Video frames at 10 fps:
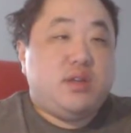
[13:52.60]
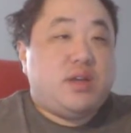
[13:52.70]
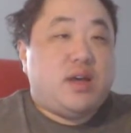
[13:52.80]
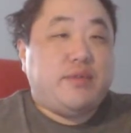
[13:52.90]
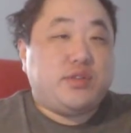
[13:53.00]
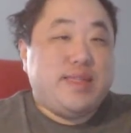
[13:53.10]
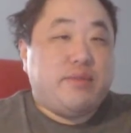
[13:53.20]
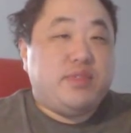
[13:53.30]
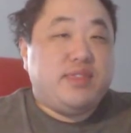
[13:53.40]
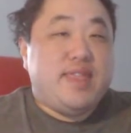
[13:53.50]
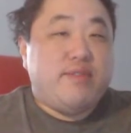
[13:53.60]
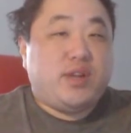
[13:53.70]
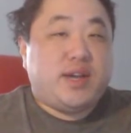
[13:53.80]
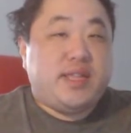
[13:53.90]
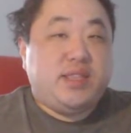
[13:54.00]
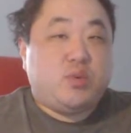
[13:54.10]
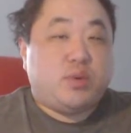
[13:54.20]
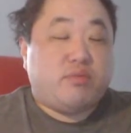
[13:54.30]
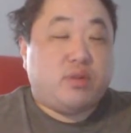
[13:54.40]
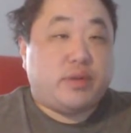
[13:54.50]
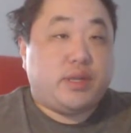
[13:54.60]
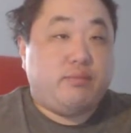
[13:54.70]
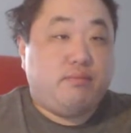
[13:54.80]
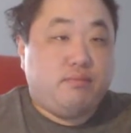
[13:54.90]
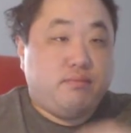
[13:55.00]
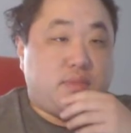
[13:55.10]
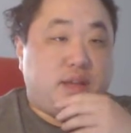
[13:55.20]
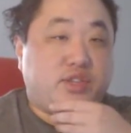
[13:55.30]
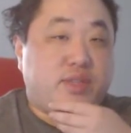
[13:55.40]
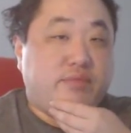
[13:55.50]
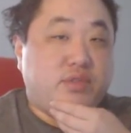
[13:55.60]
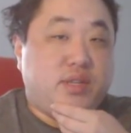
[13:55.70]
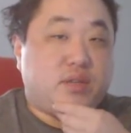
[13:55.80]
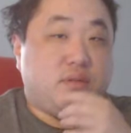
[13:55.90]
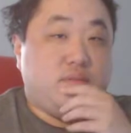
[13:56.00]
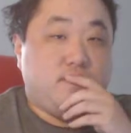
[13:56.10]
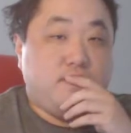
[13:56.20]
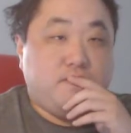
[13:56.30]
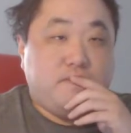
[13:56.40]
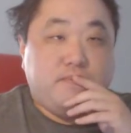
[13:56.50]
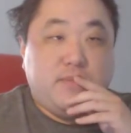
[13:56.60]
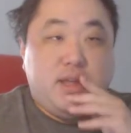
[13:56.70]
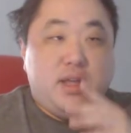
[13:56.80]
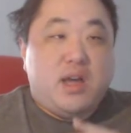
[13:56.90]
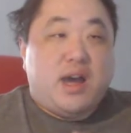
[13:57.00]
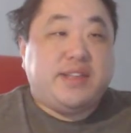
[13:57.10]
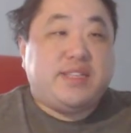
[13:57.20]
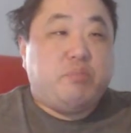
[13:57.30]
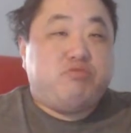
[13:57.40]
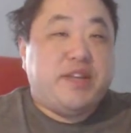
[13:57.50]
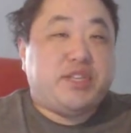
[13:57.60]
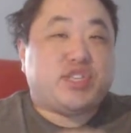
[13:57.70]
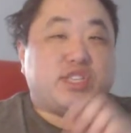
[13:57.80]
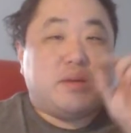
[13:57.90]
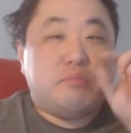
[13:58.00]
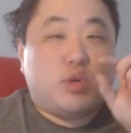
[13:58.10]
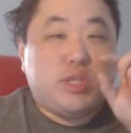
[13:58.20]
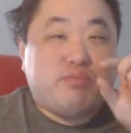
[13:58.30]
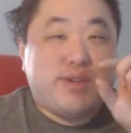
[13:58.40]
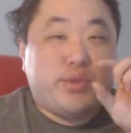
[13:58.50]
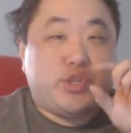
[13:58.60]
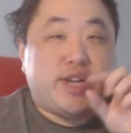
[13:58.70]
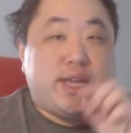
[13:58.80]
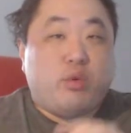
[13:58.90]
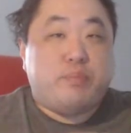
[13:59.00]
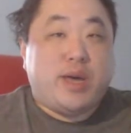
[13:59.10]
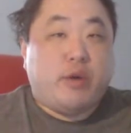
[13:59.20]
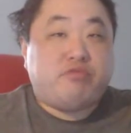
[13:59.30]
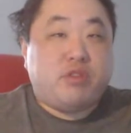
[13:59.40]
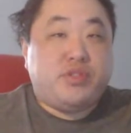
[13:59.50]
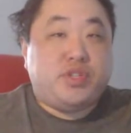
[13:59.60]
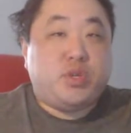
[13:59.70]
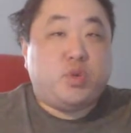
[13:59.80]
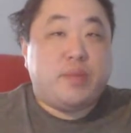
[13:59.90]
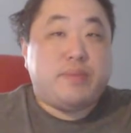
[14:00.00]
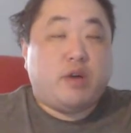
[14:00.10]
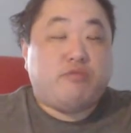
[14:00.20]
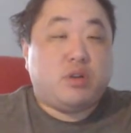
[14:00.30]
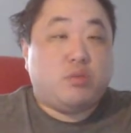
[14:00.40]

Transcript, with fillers: I just never got into it really. I just never did. I did play some multiplayer on the channel, with Battlefront 2 and Battlefront